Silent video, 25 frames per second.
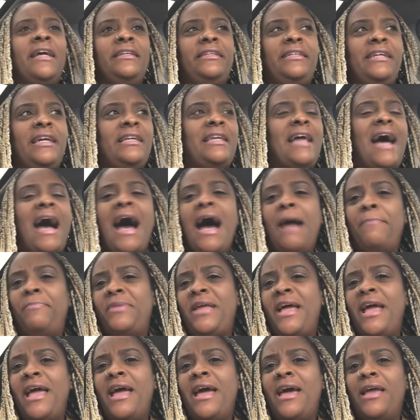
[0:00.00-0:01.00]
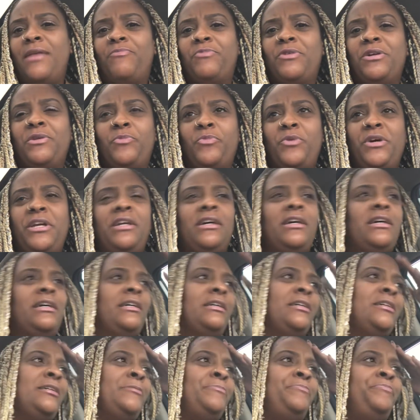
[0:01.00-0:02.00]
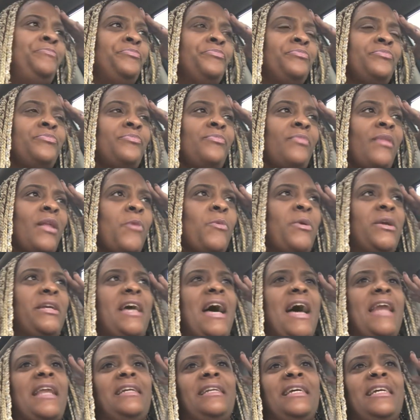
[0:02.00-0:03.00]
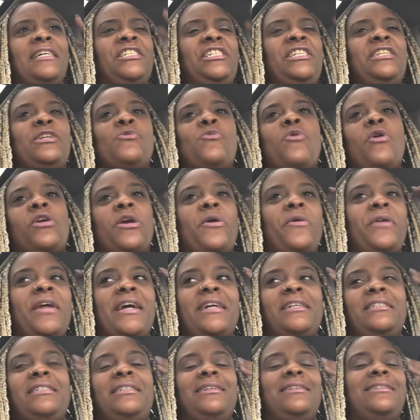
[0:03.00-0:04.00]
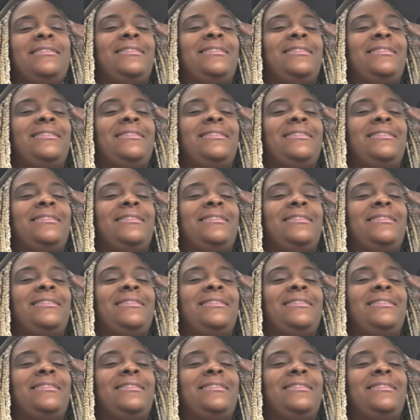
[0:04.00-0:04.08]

did the op-ed with that, and then she going on there.